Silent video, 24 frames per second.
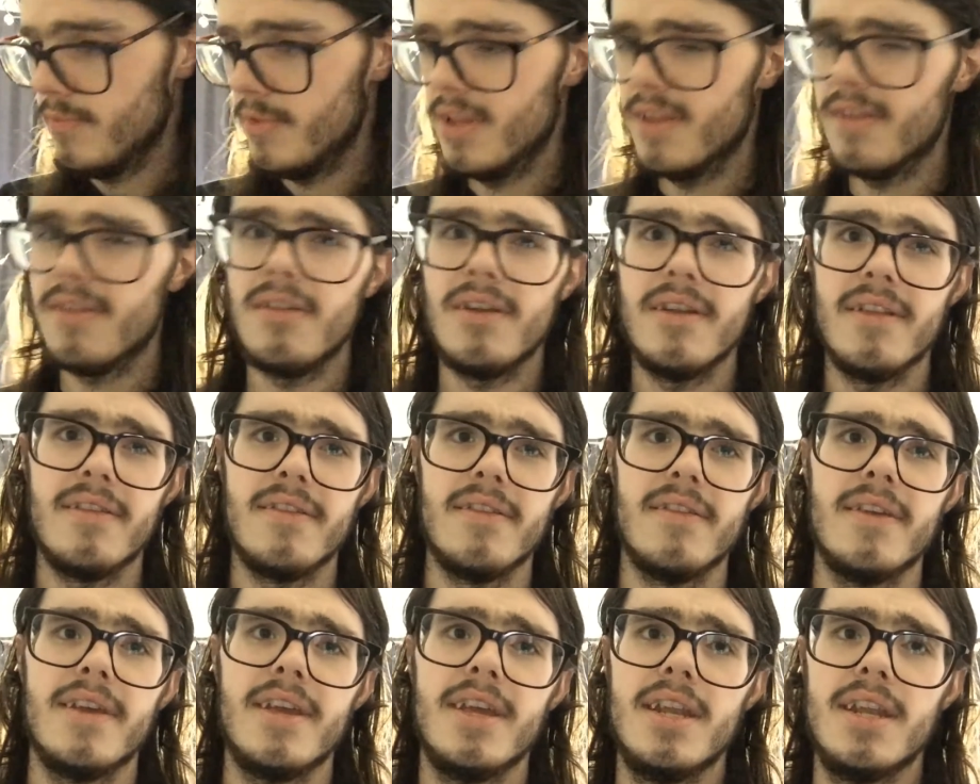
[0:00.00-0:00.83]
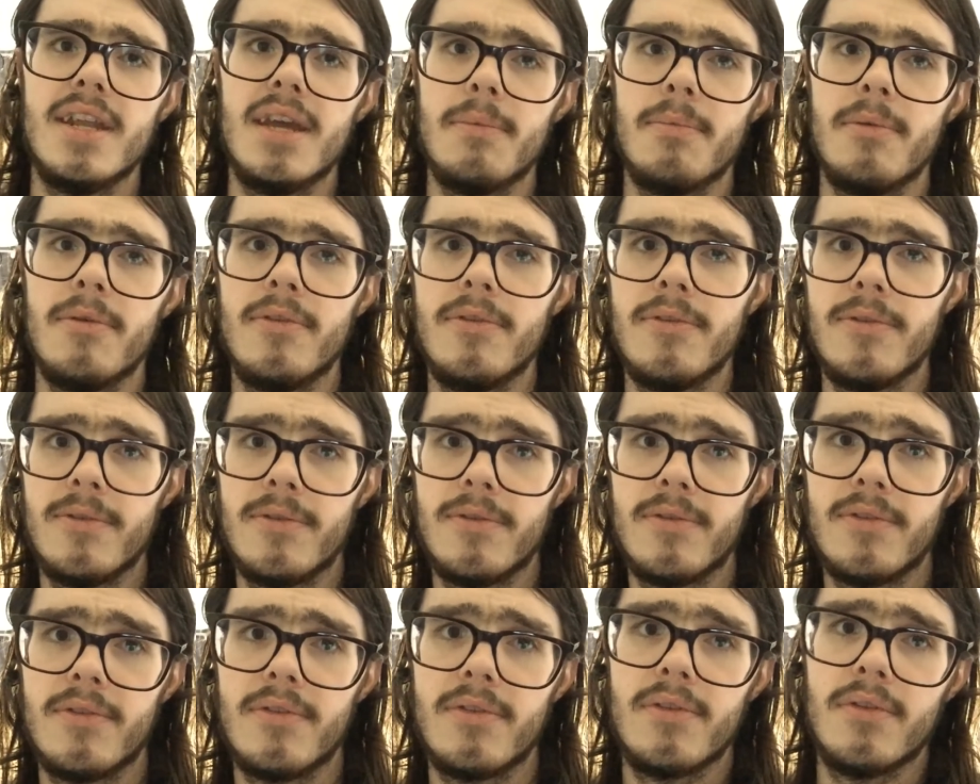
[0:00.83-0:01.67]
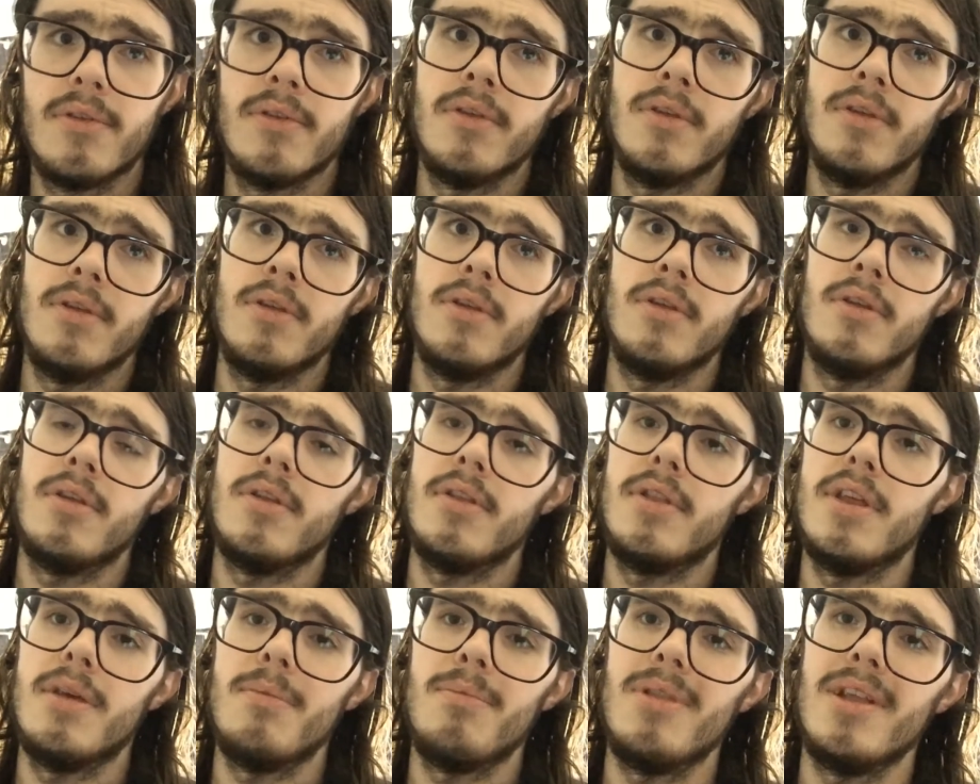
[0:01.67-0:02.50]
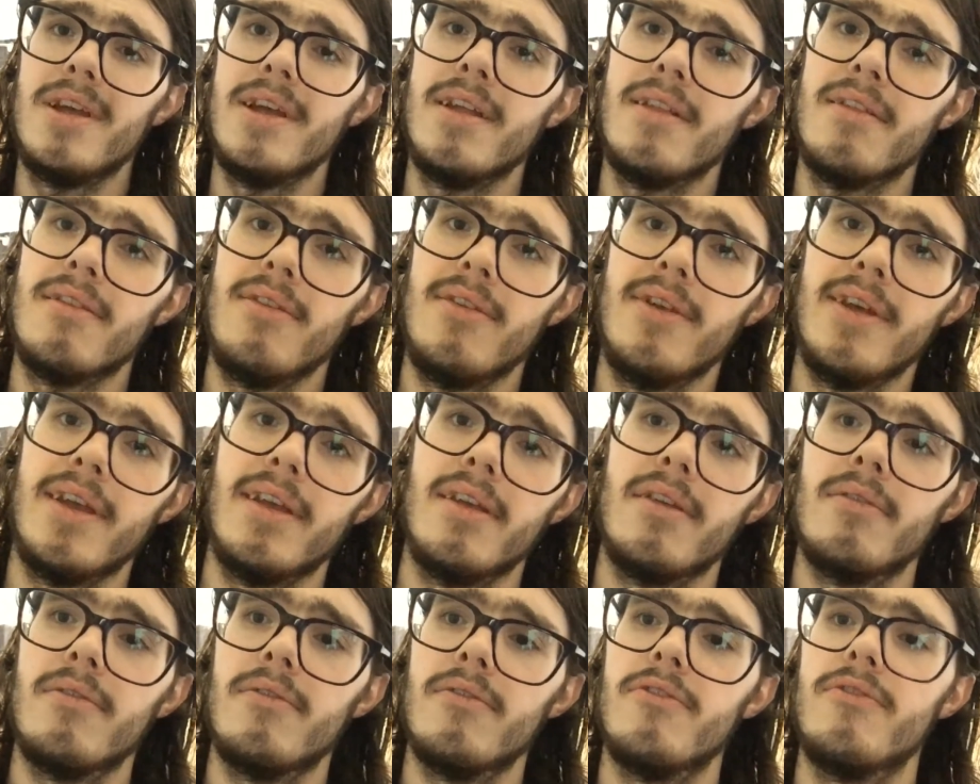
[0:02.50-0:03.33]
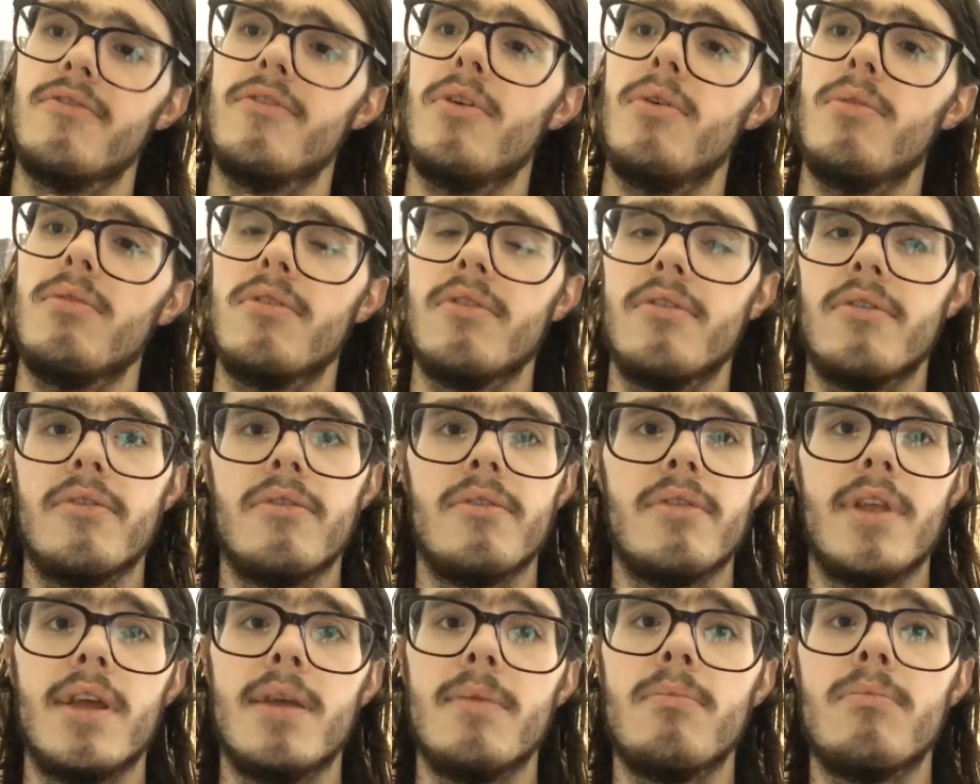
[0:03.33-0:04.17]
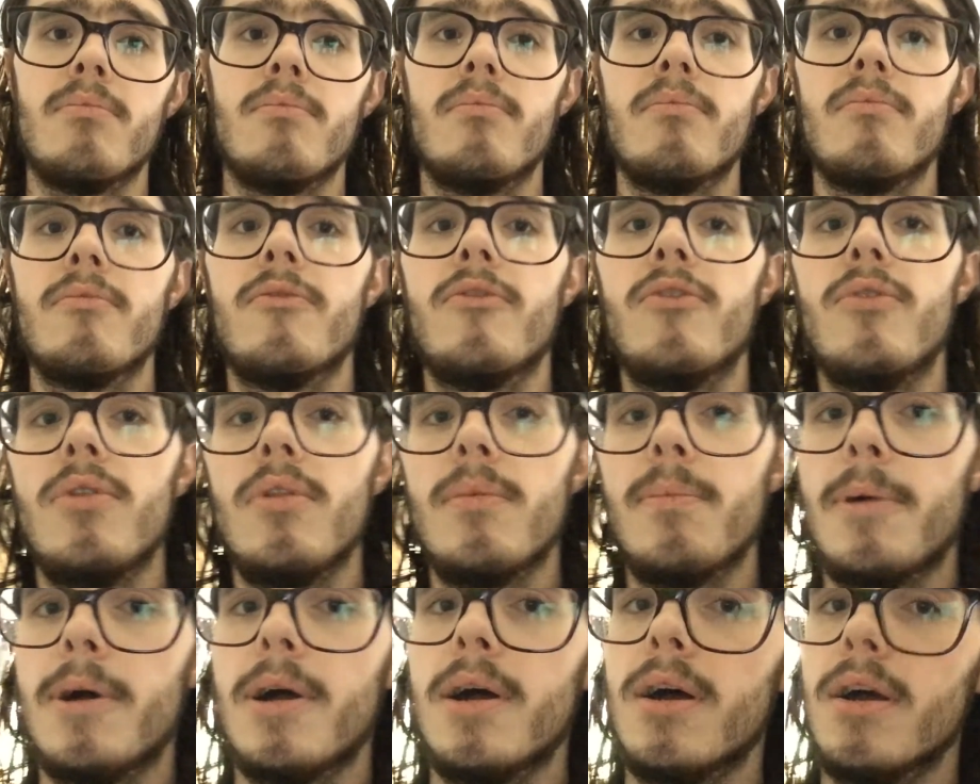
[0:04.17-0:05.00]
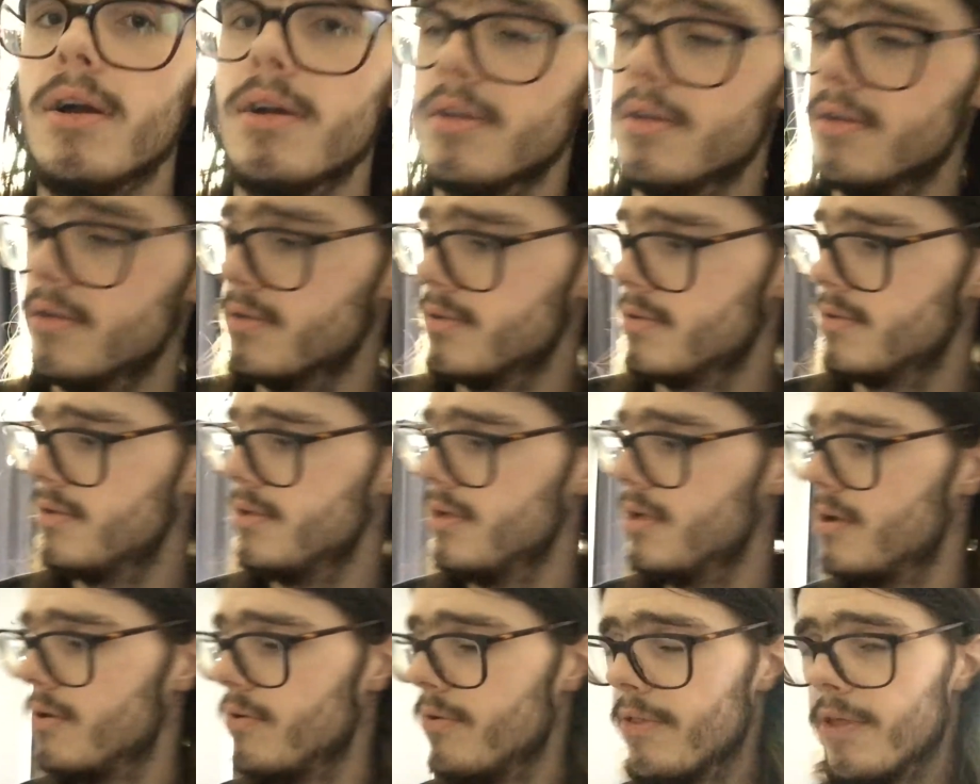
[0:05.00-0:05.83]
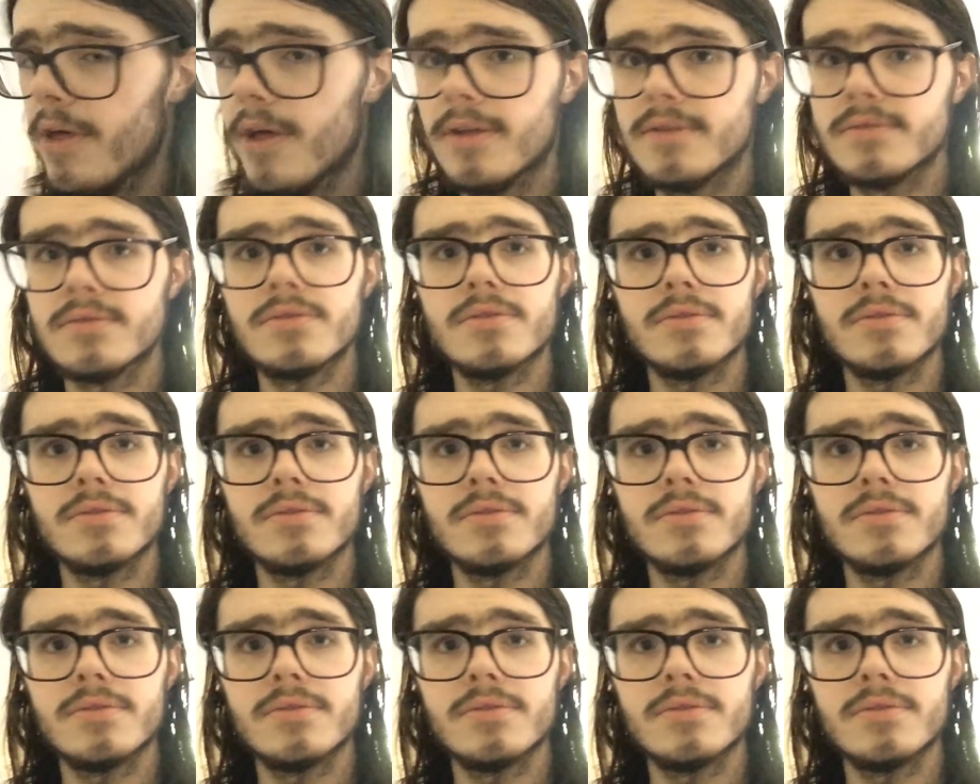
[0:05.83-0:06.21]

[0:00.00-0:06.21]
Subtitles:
this leads to the kidnappers, their plans falter, they fall apart and all that.